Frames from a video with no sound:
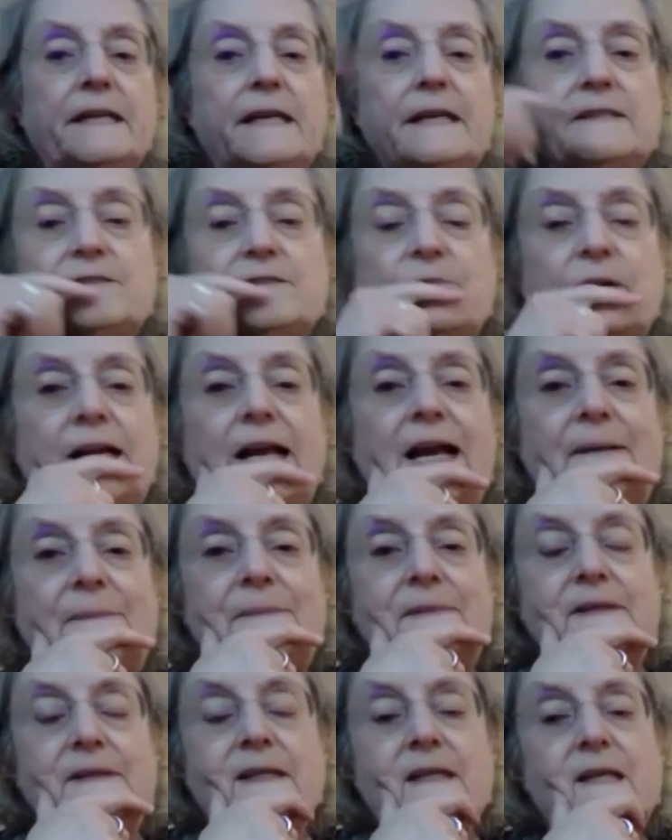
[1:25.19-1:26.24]
asks what
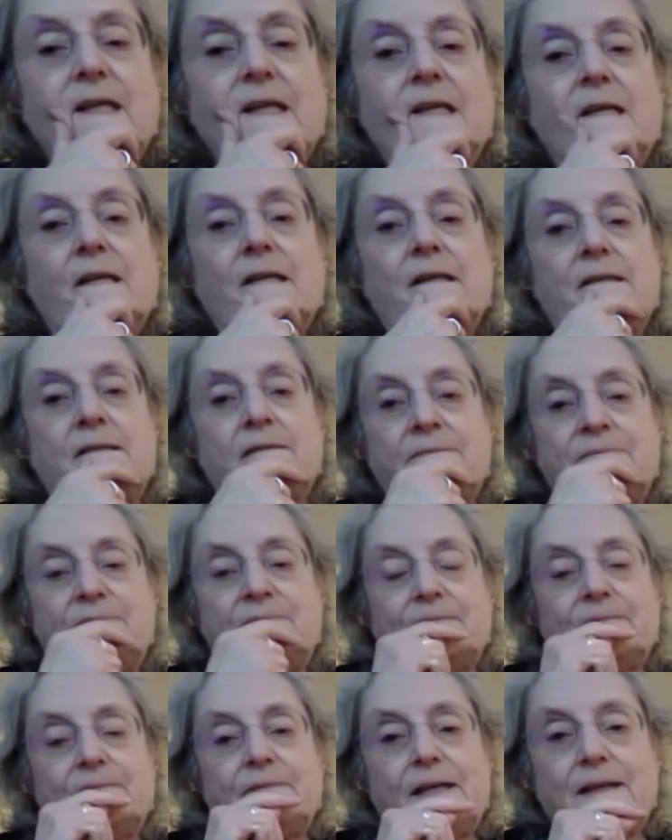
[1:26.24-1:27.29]
happened.
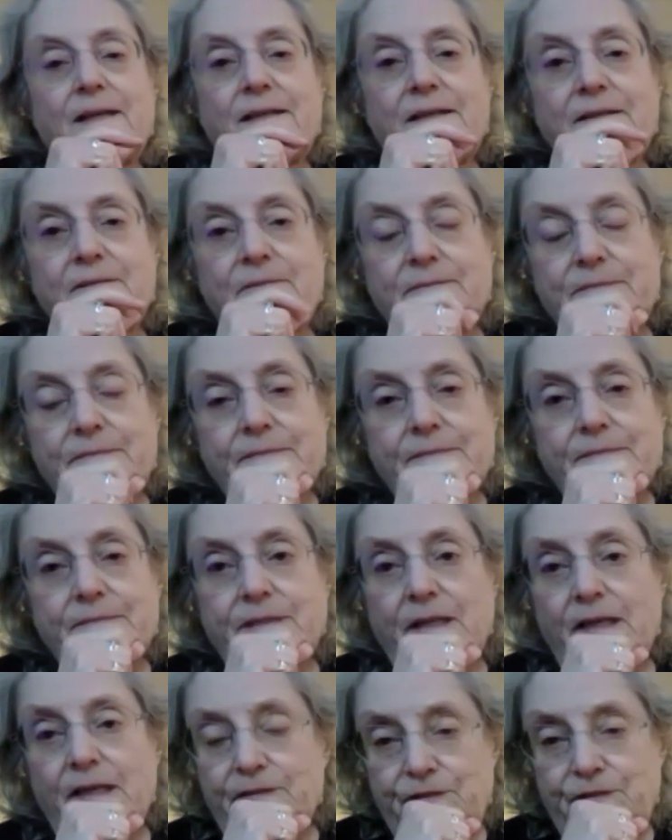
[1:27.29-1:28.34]

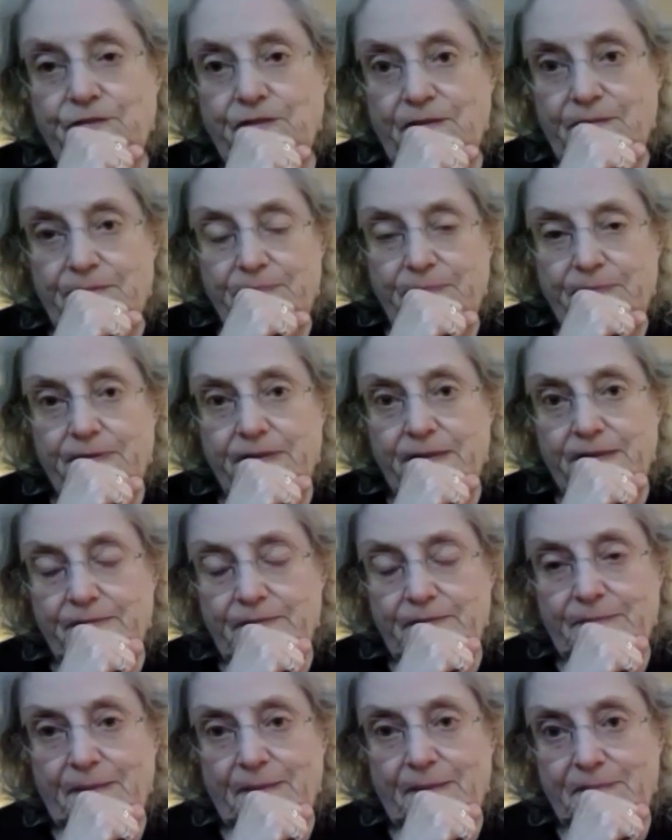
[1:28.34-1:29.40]
Donald Trump, the
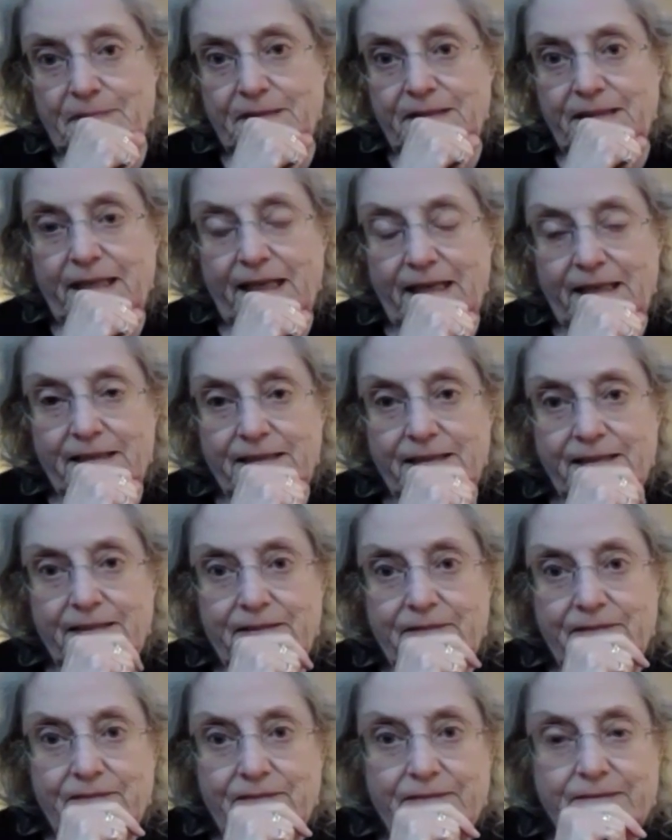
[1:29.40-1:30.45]
Republican candidate,
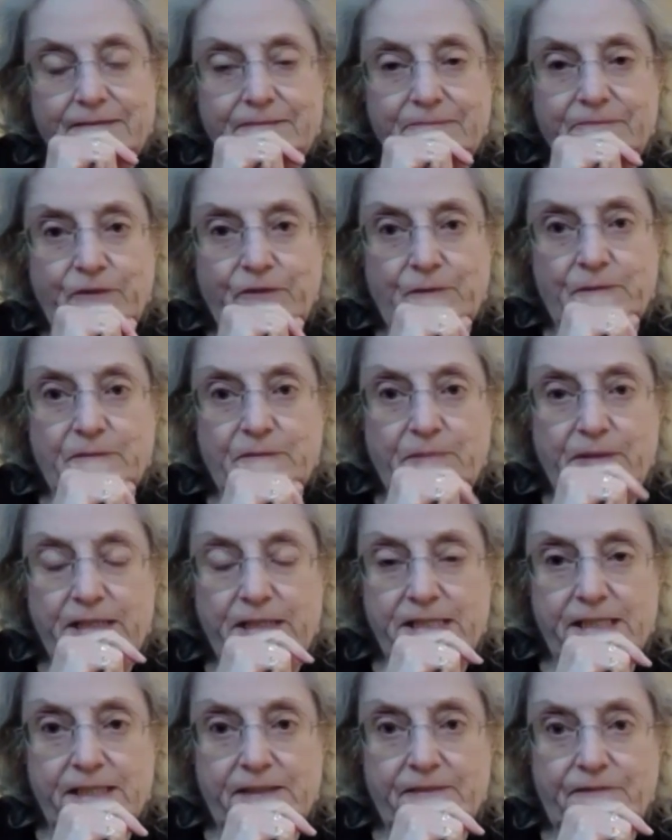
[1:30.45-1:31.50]
former
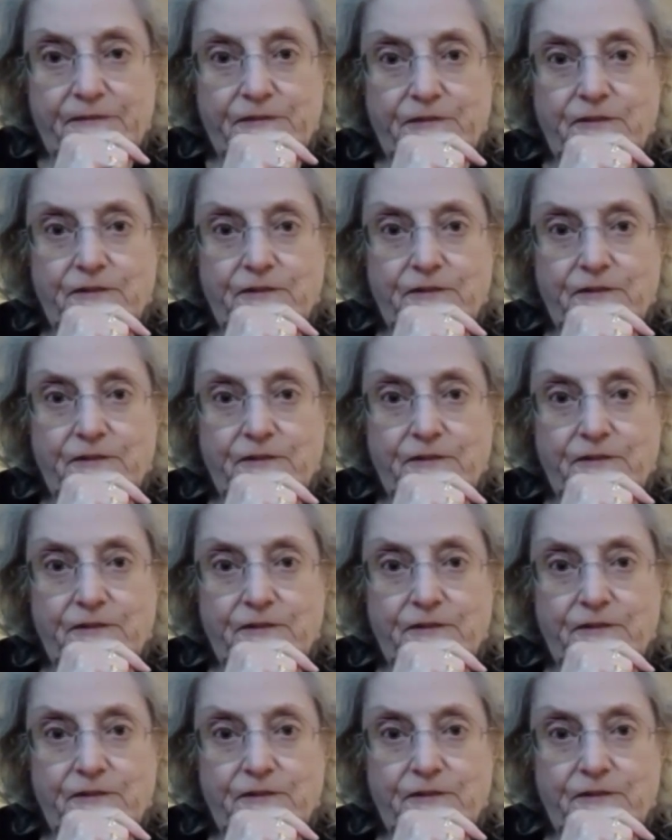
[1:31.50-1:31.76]
president,